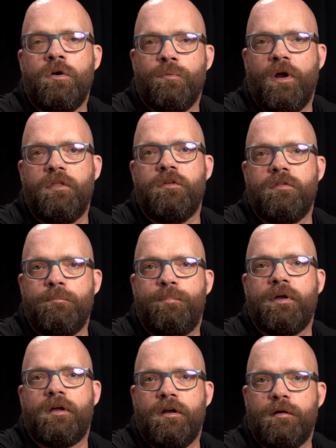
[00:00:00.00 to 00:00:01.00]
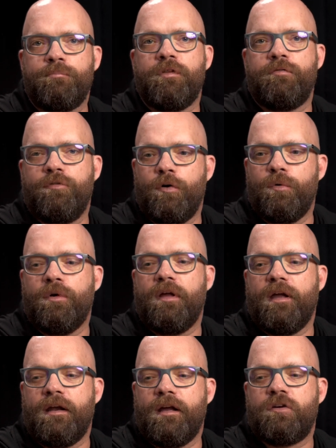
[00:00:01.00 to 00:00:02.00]
rather than picking up the phone
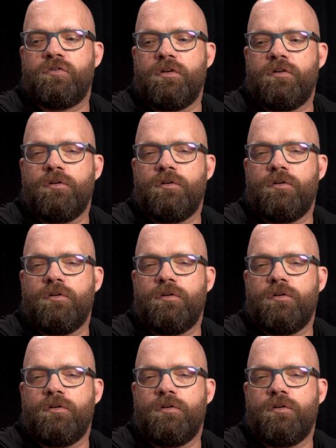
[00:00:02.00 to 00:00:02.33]
and actually